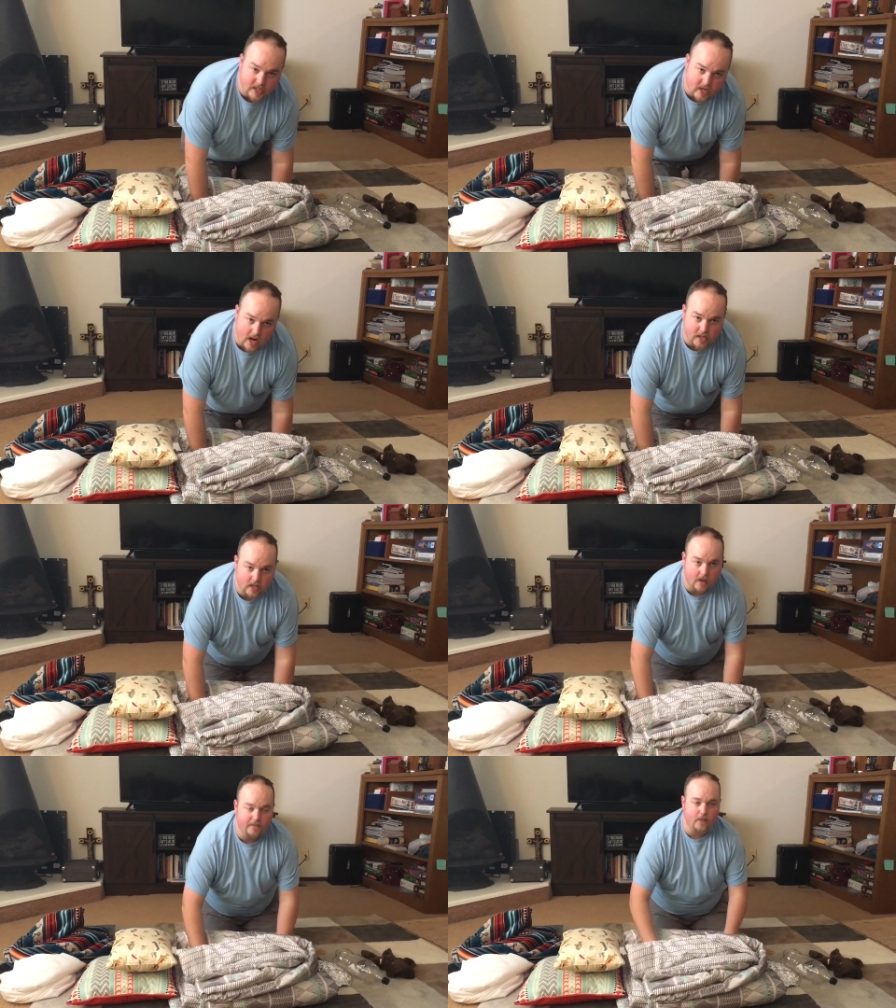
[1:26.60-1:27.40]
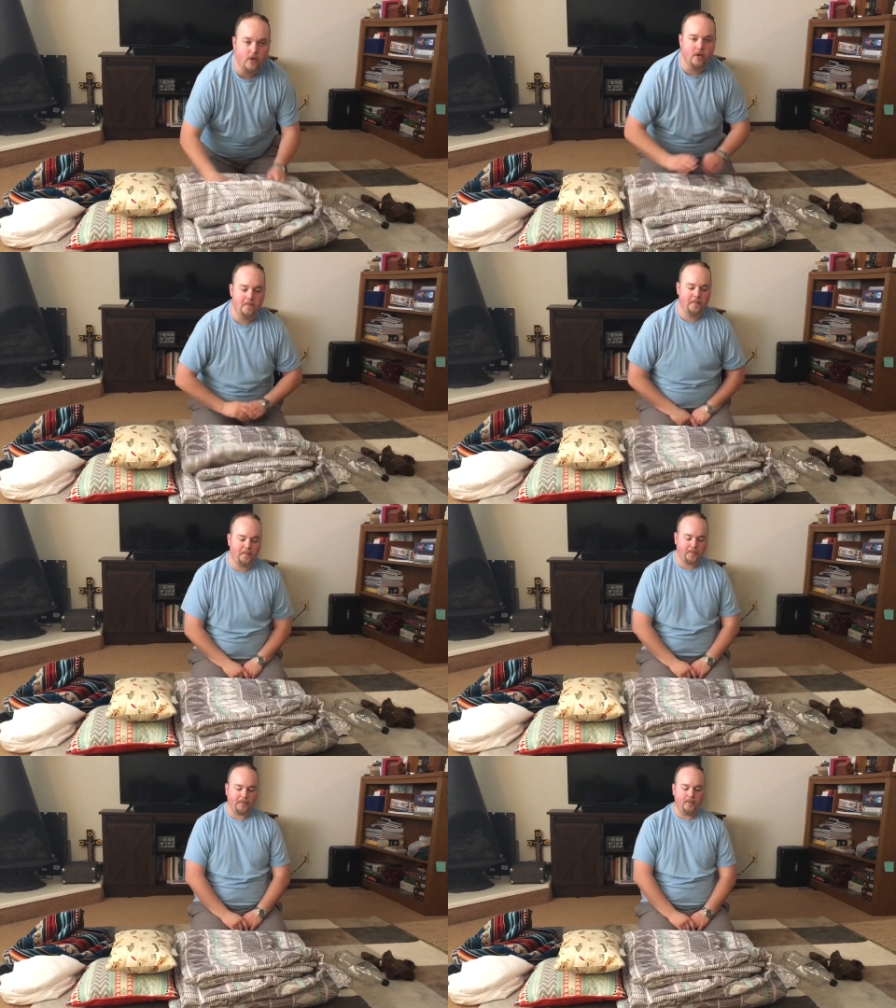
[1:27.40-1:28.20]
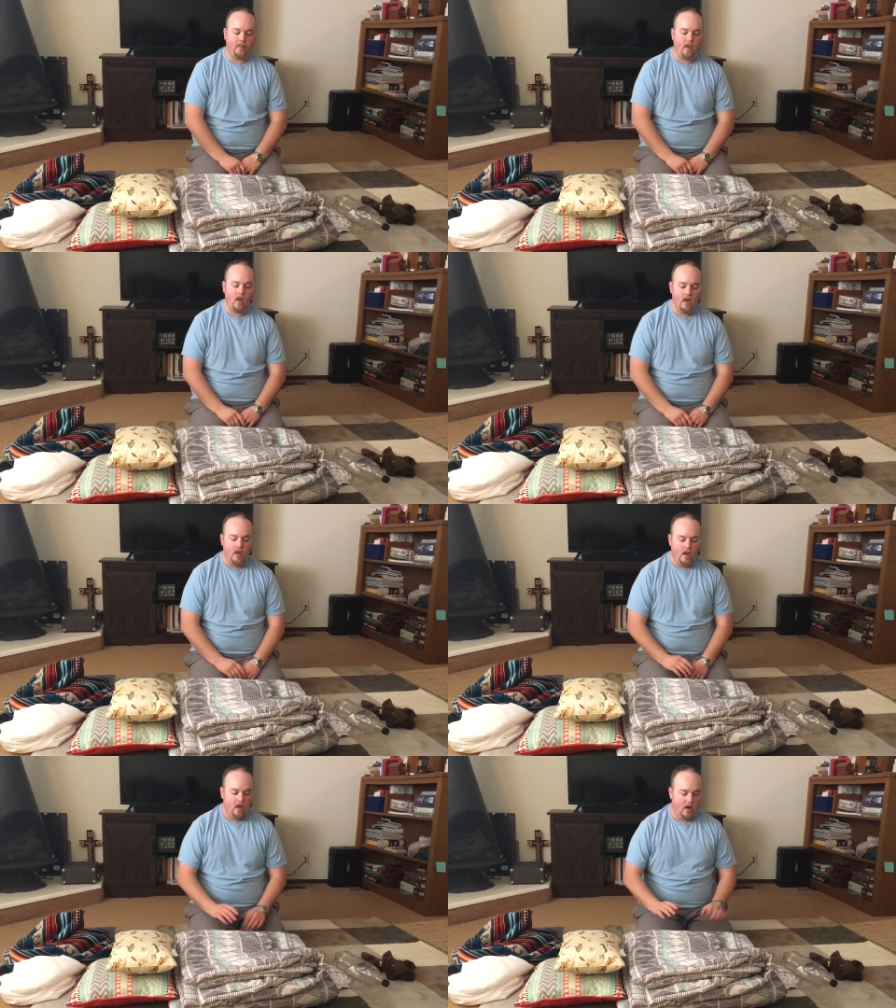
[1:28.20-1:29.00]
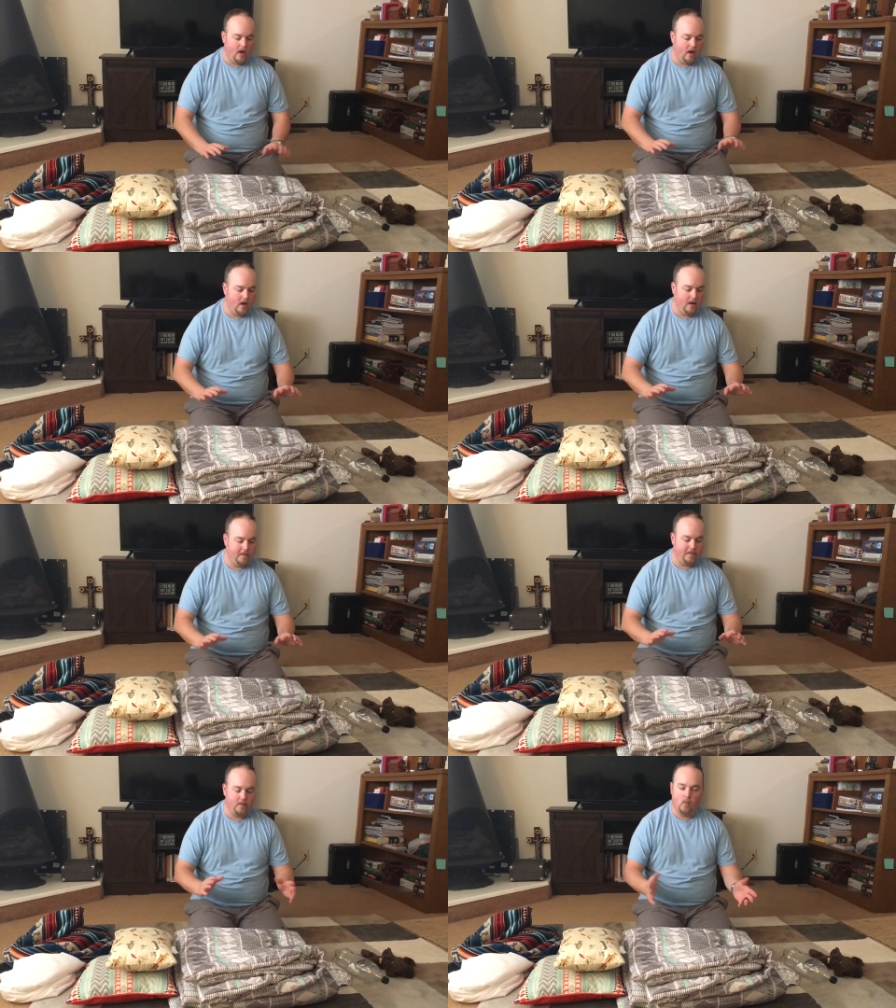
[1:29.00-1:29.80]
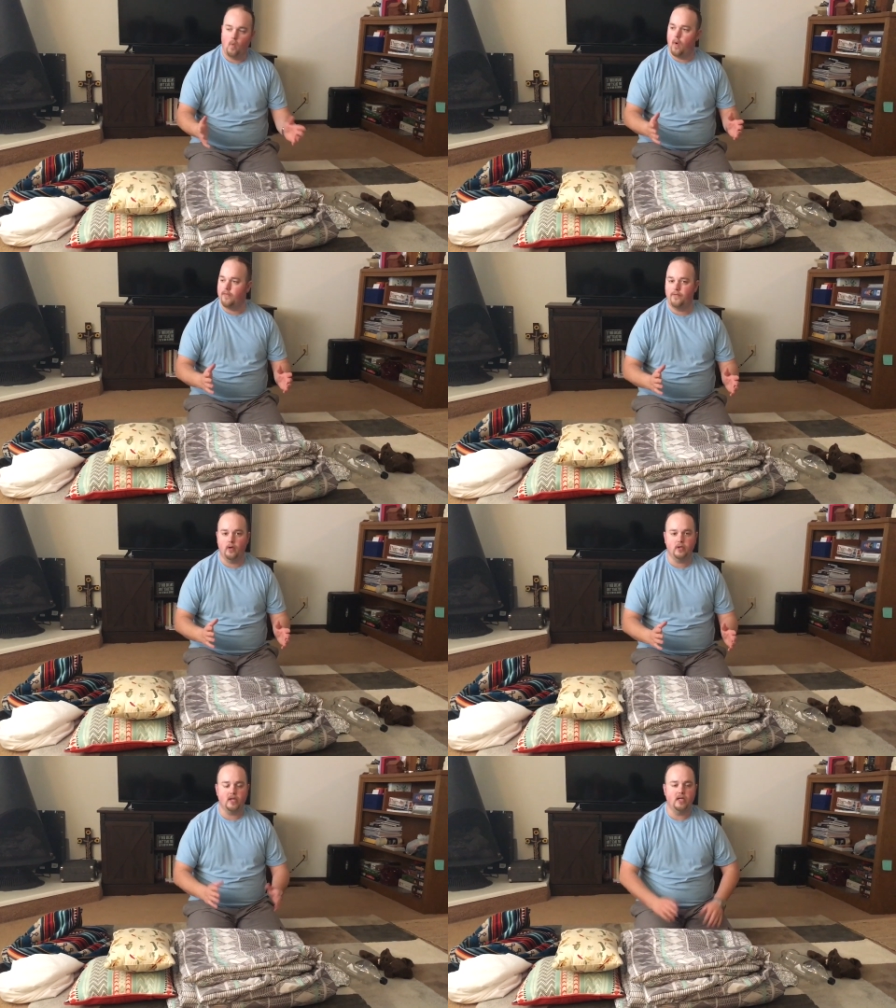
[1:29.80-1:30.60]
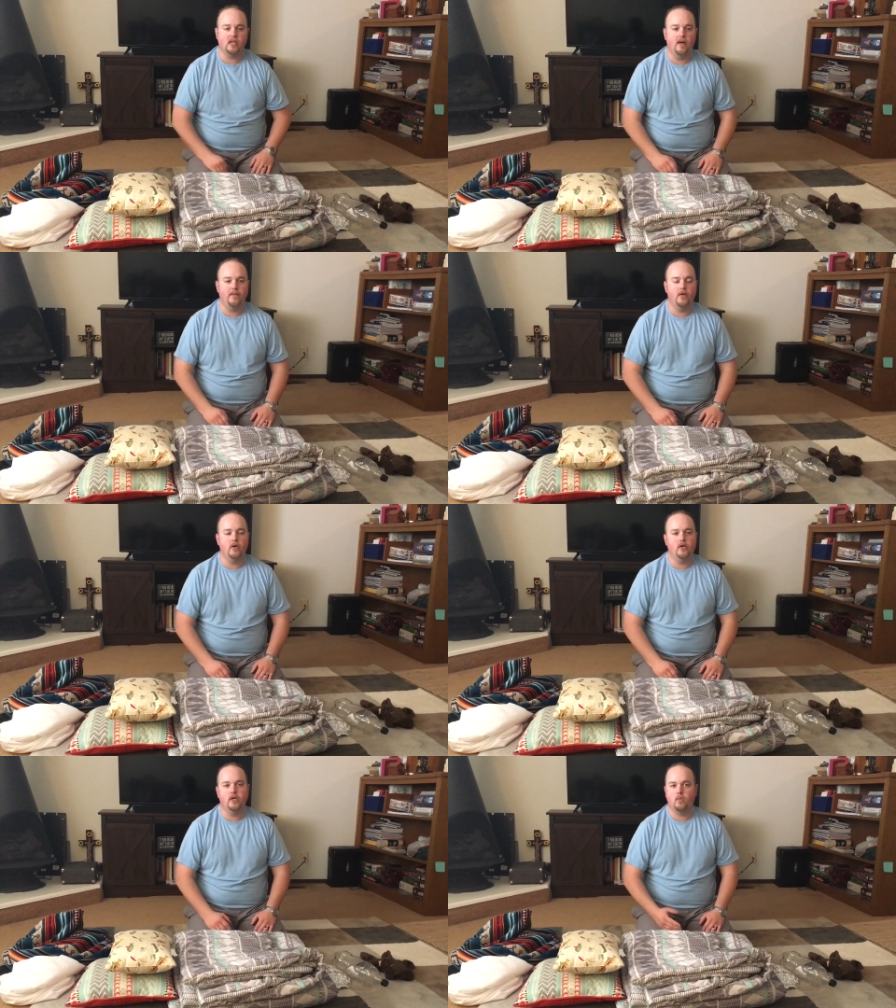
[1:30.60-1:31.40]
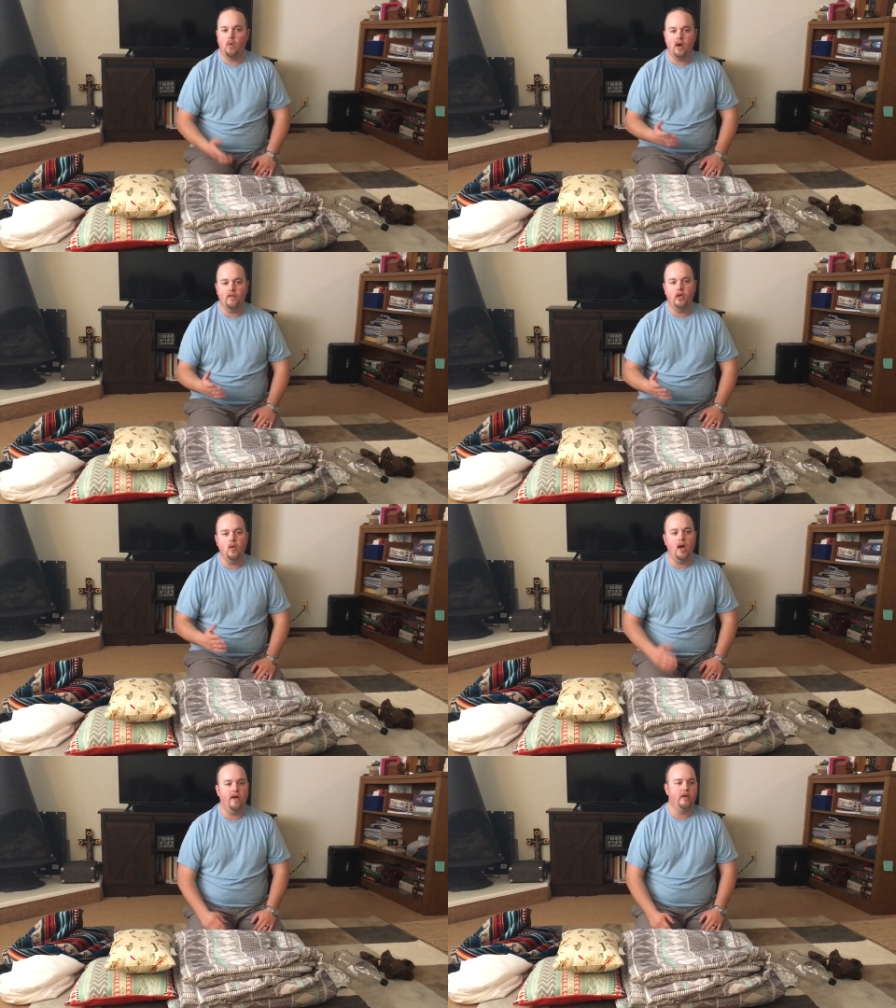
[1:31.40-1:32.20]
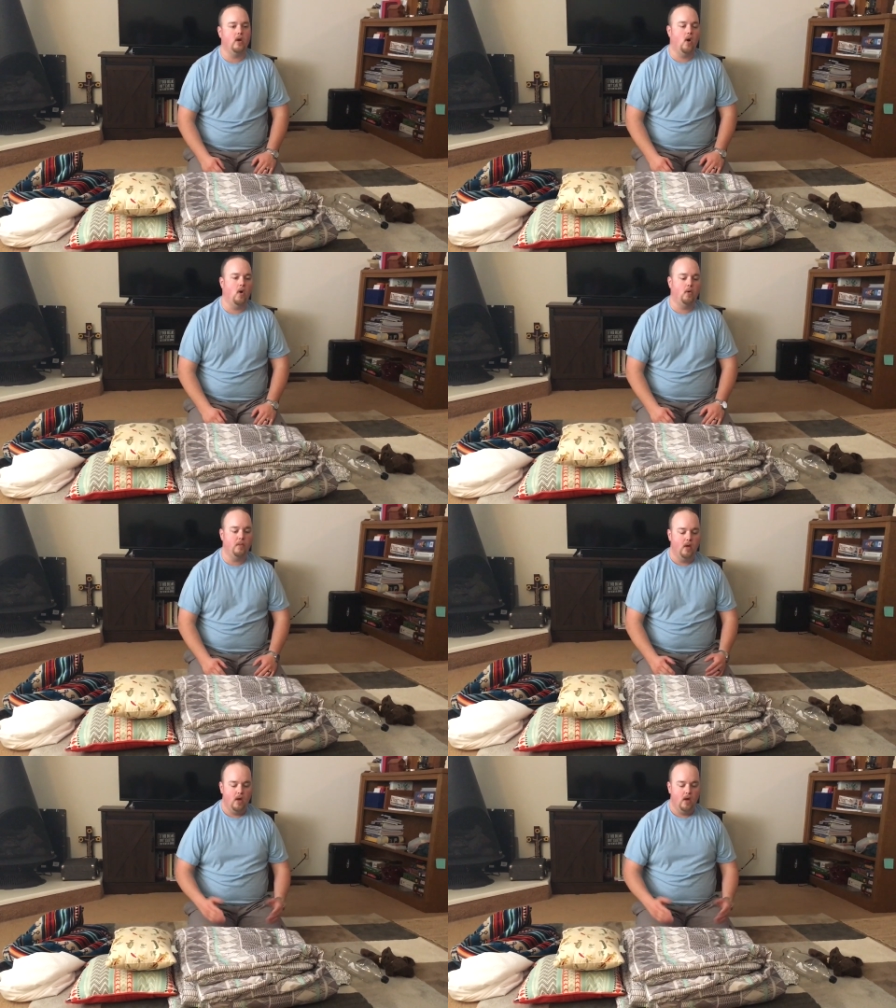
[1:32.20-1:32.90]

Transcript: size comforter um, or full size comforter, just whatever you have at home.